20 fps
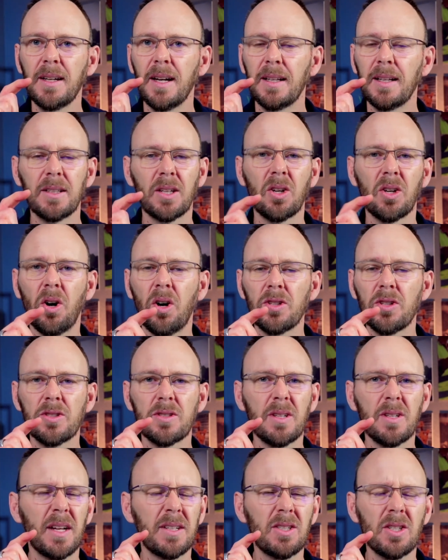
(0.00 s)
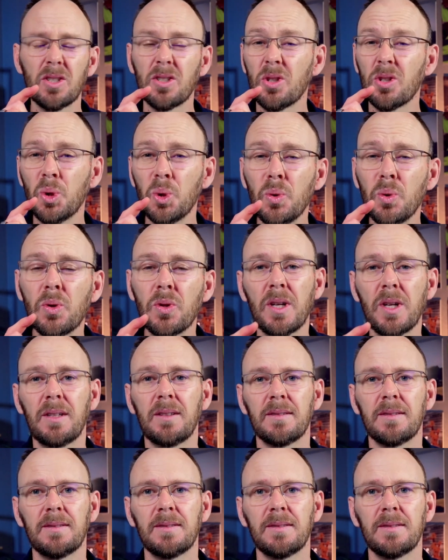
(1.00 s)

and the costs are just too thin.